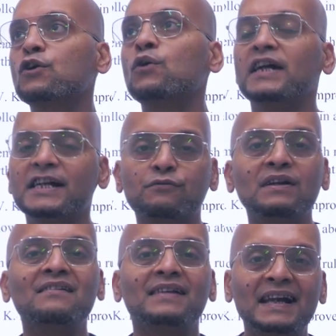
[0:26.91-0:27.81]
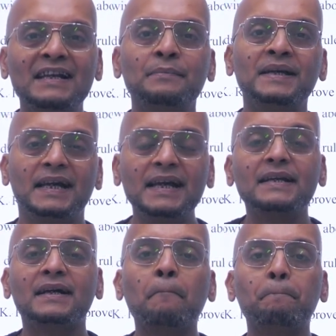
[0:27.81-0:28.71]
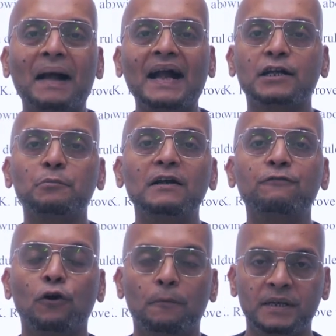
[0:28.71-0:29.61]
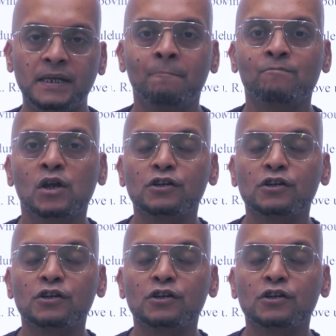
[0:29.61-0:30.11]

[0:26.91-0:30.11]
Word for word: So it will really be incompatible for me